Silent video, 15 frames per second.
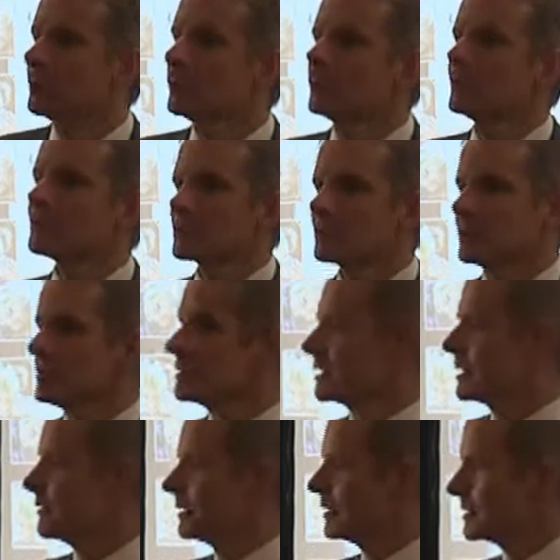Well, it turns
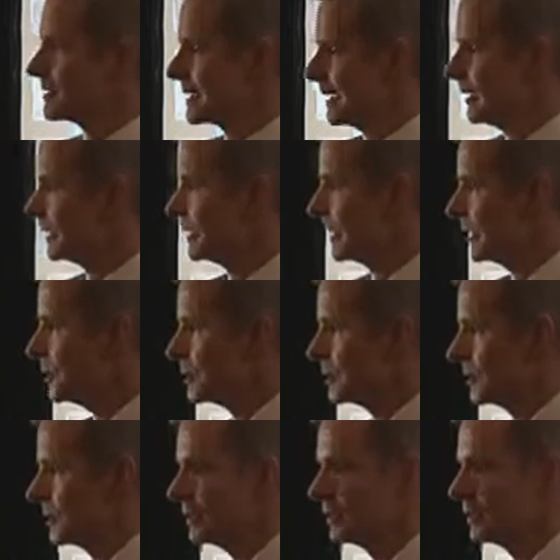out in this
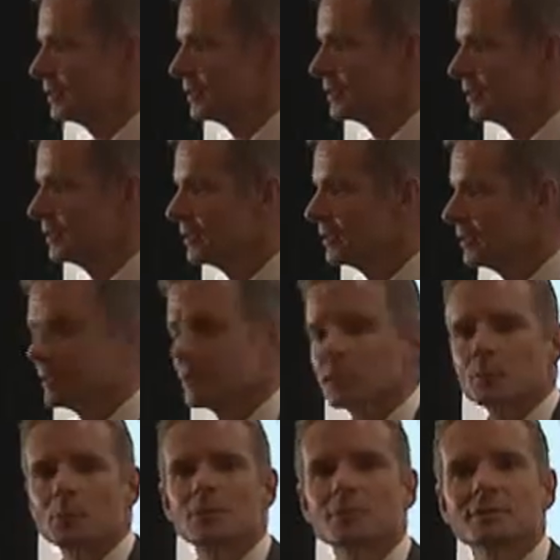allegation that
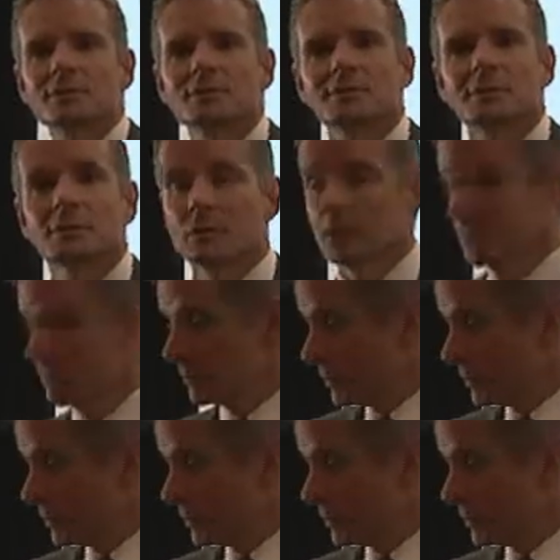the person, it